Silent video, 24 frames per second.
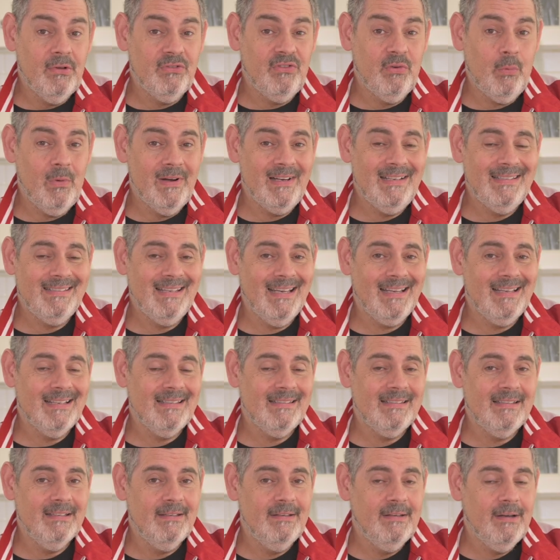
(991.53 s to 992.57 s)
got 20
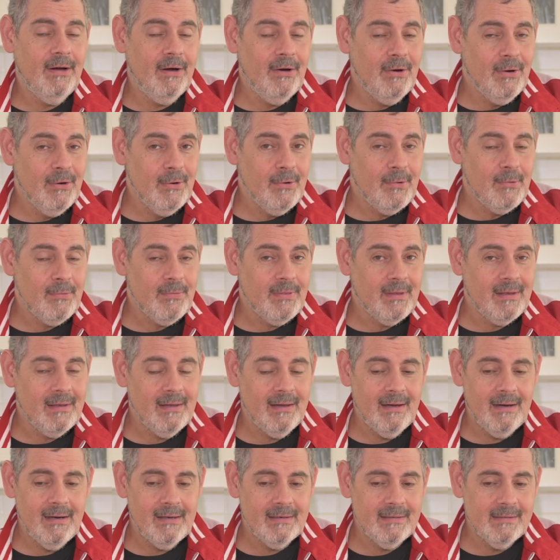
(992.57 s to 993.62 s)
seconds to go. The
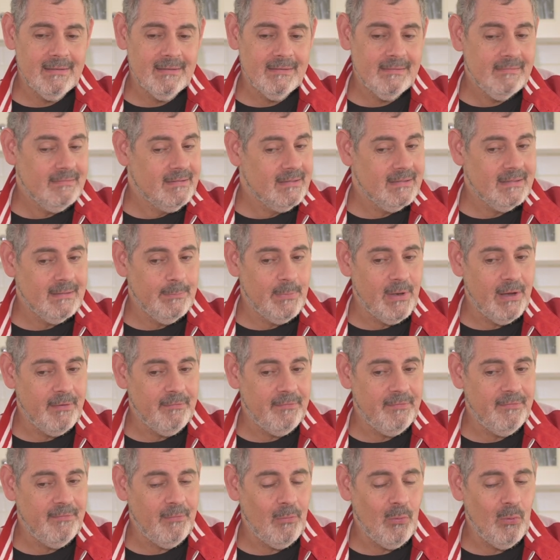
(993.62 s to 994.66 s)
card is just about
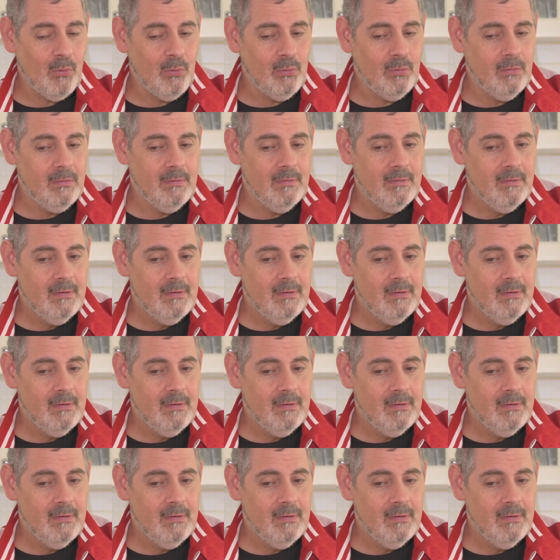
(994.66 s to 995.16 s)
full.